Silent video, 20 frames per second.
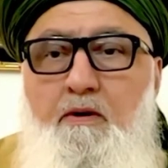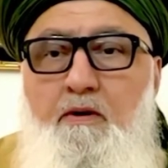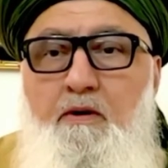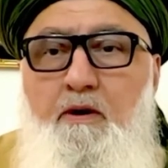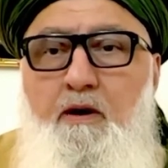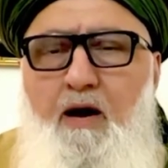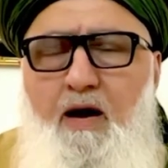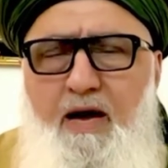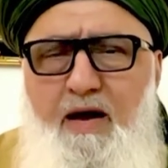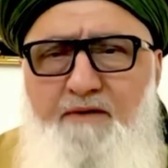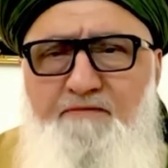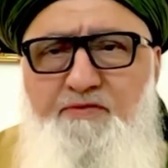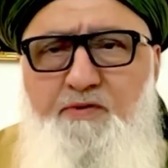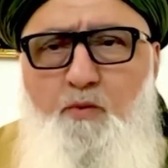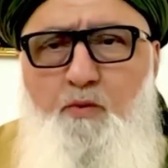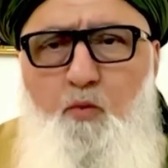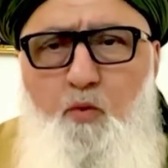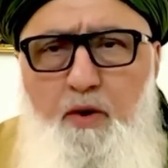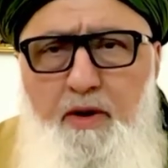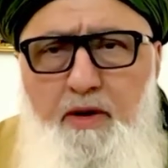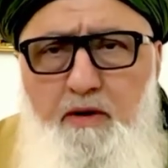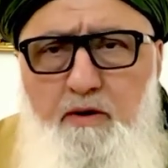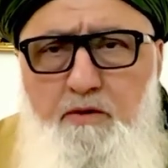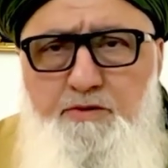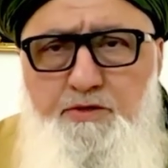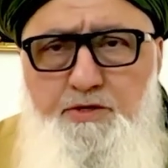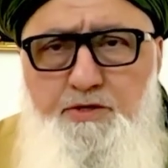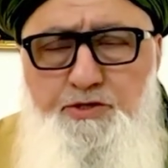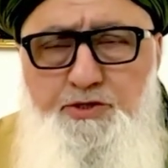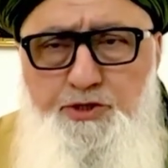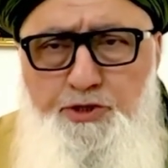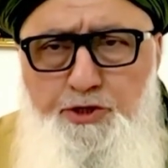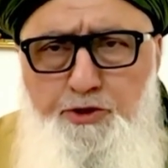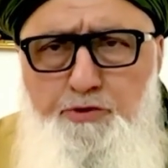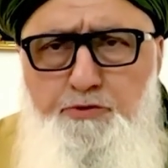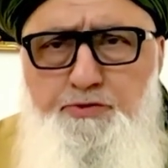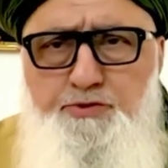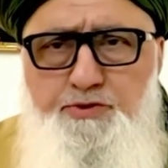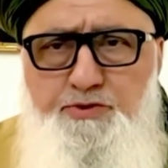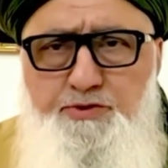I have the will to
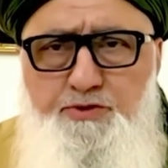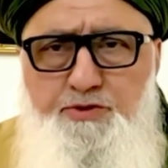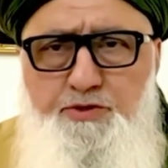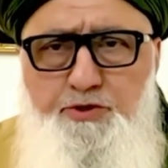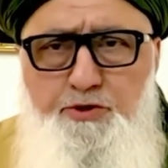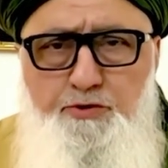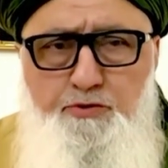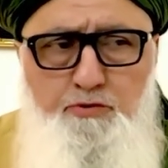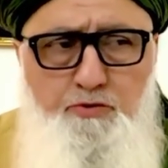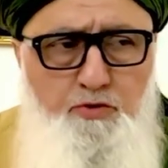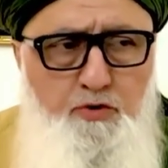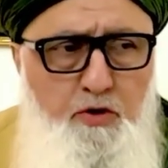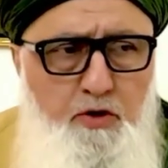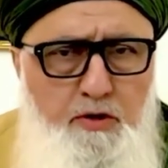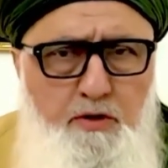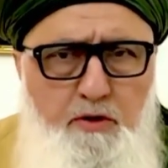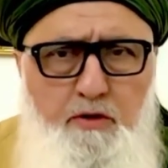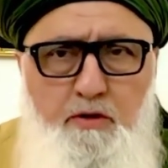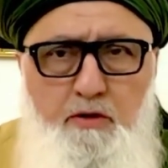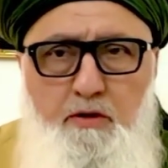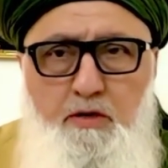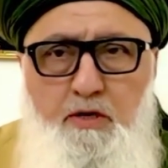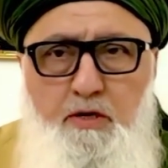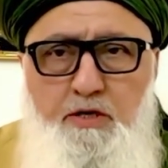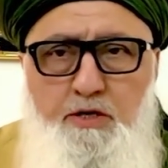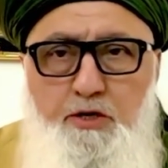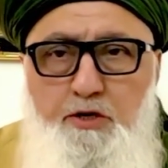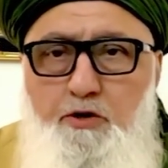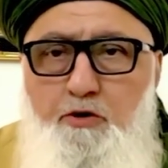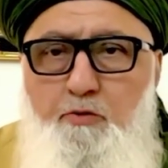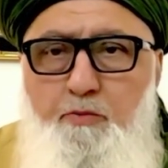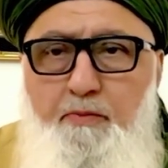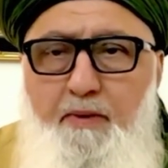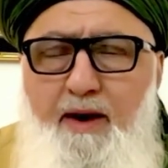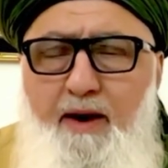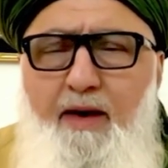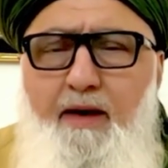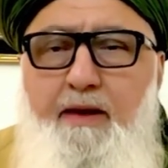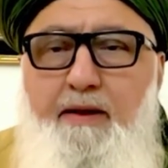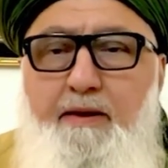choose to do good and to do
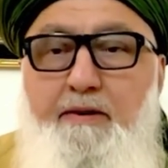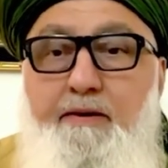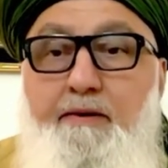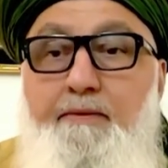bad,